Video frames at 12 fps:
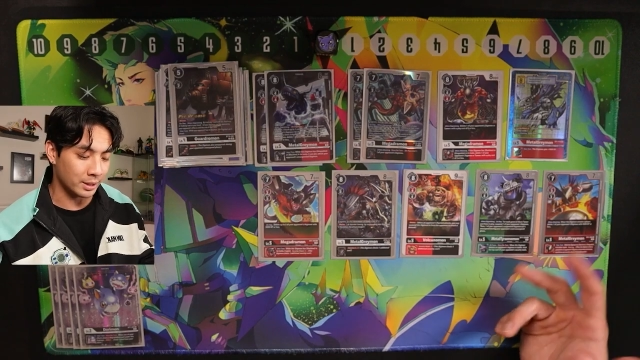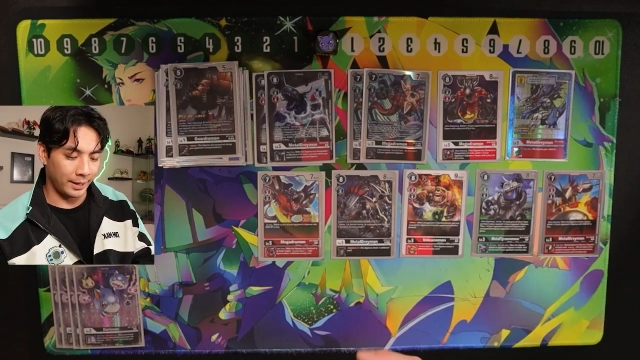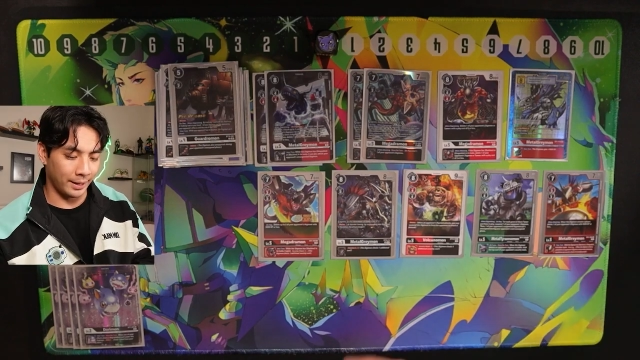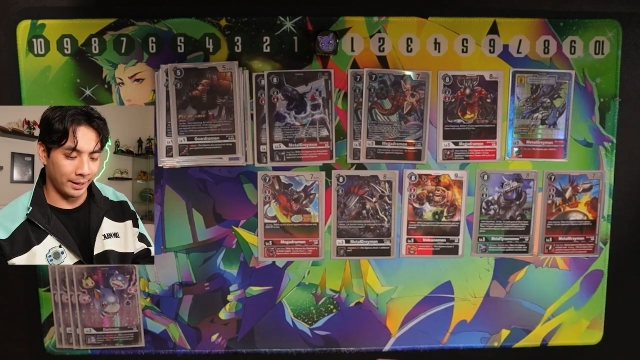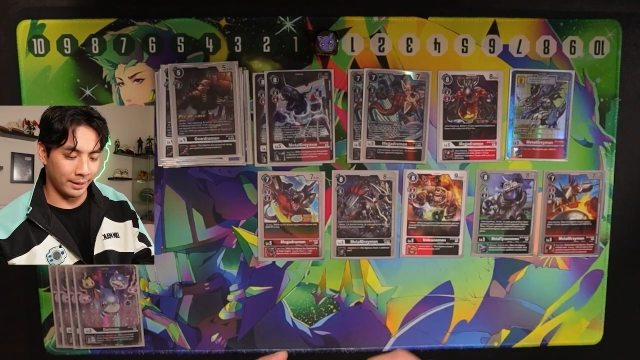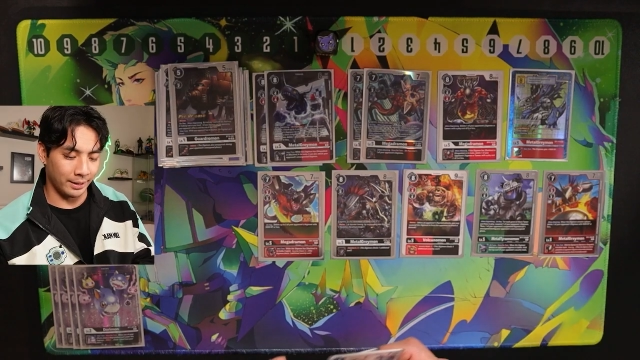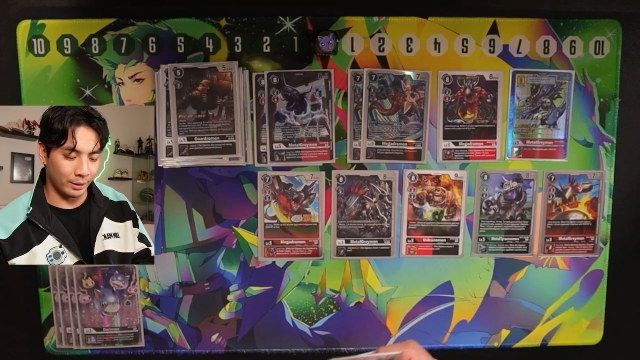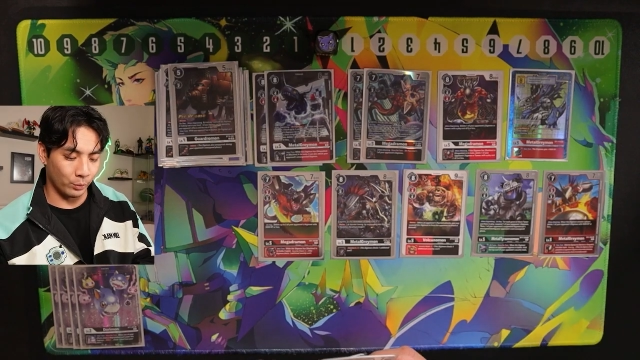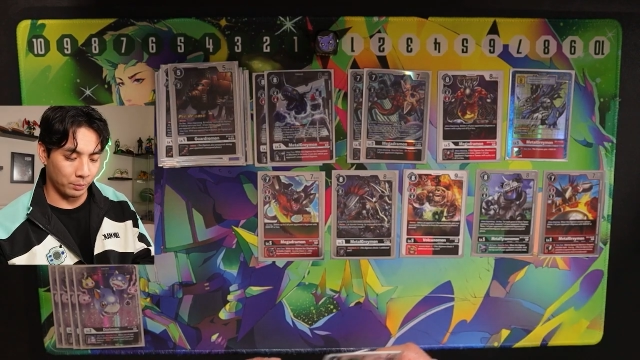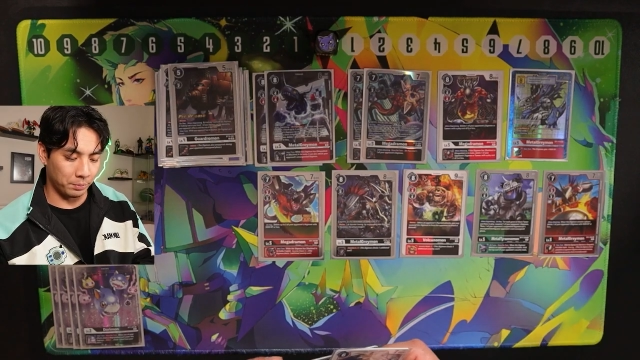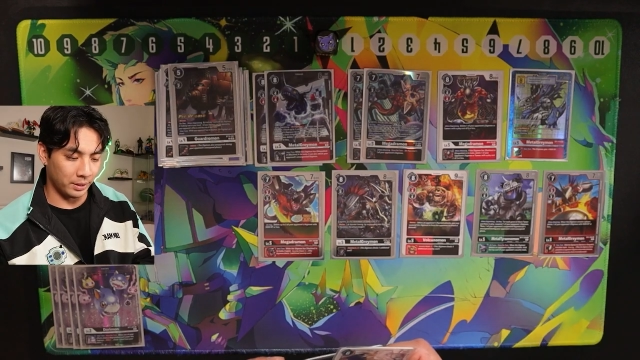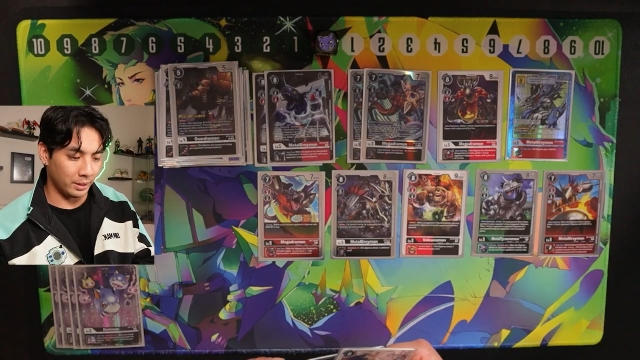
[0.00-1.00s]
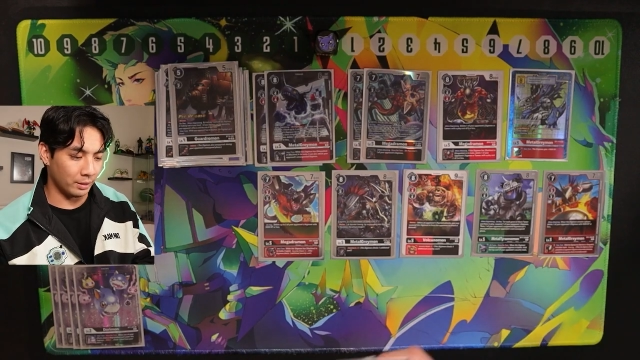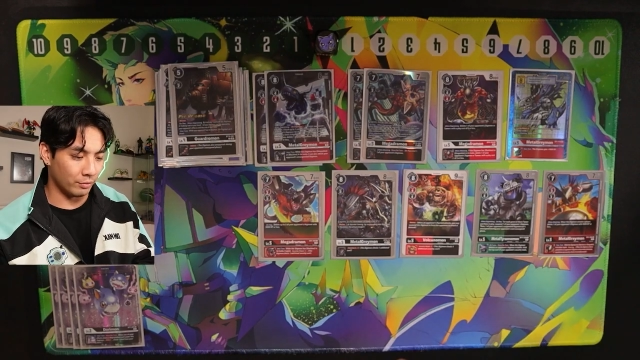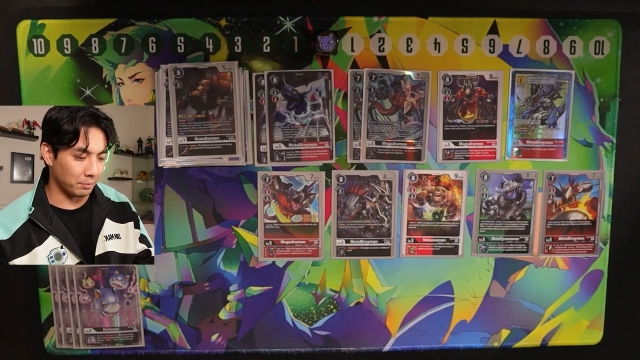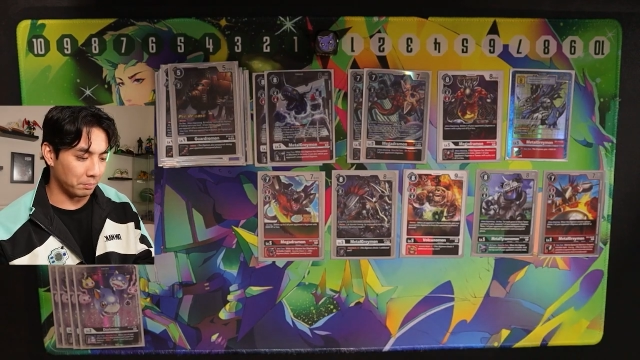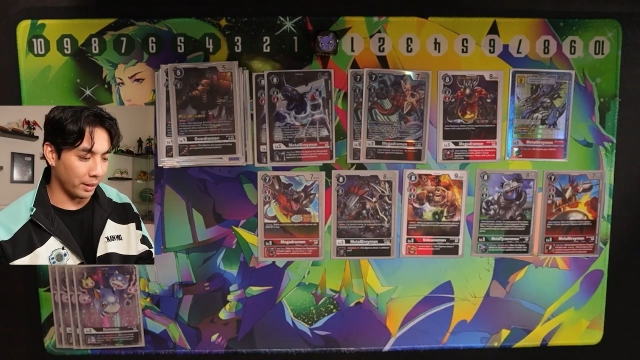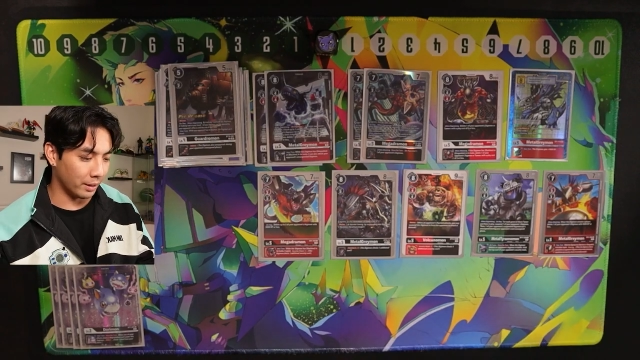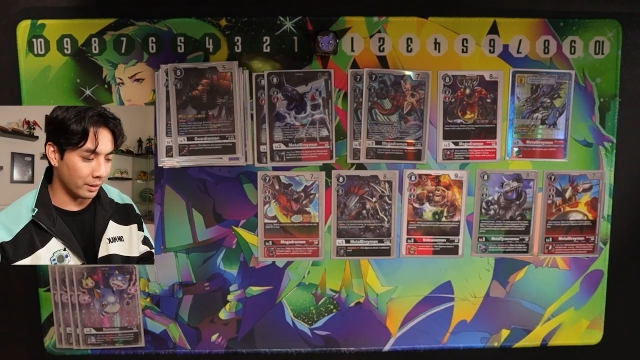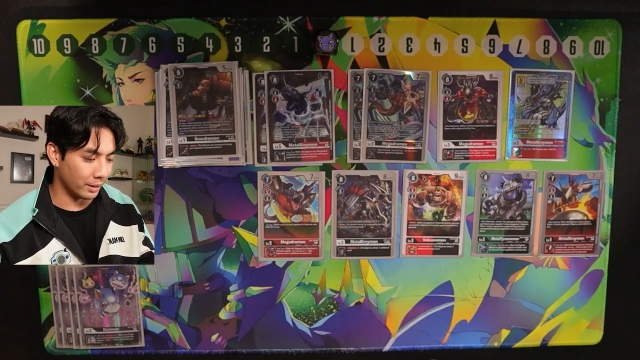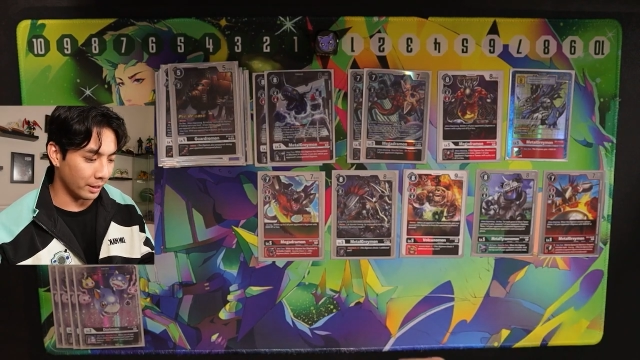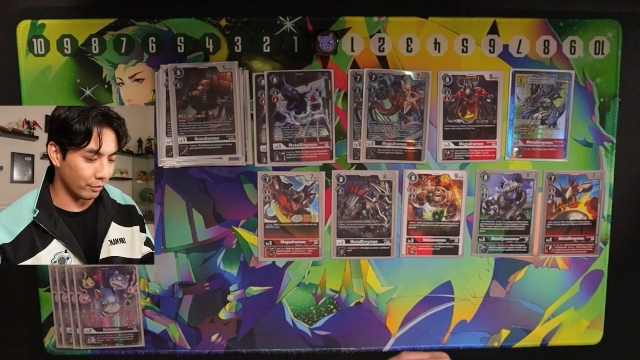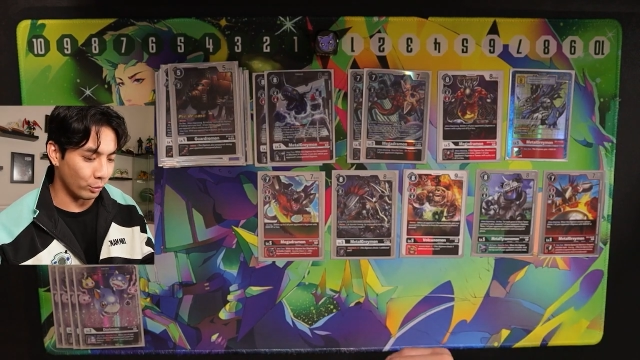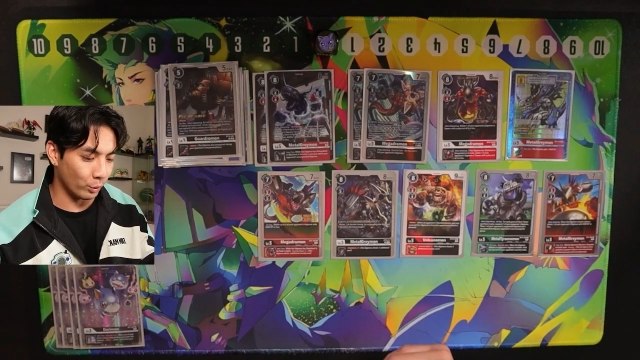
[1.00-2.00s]
And it would be even better
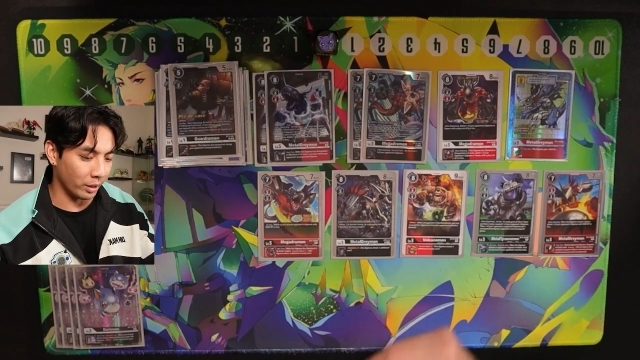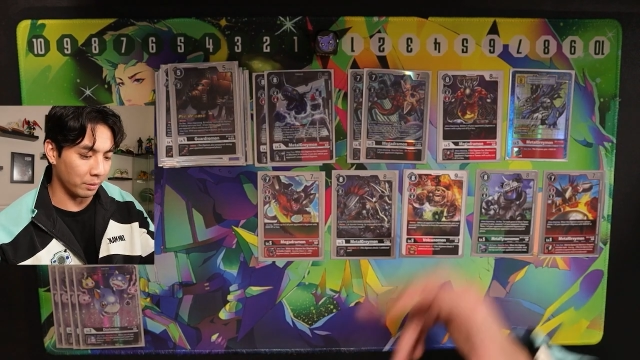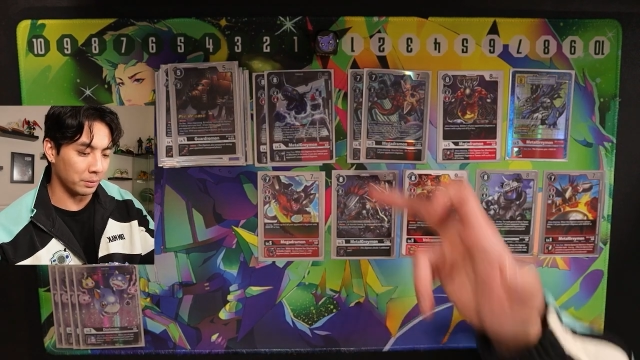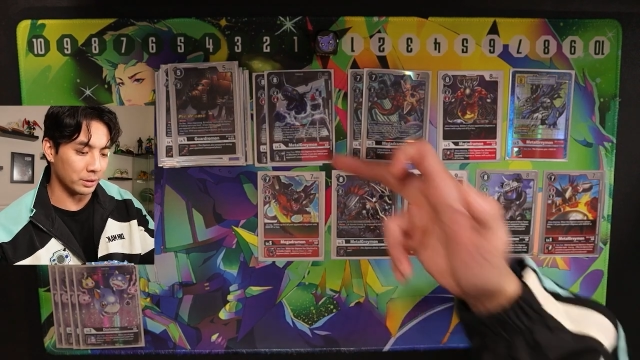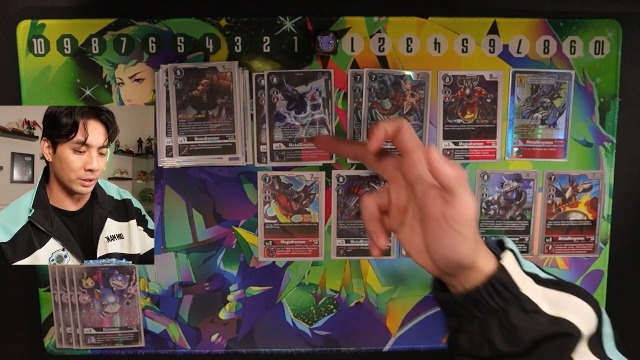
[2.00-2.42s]
if you were able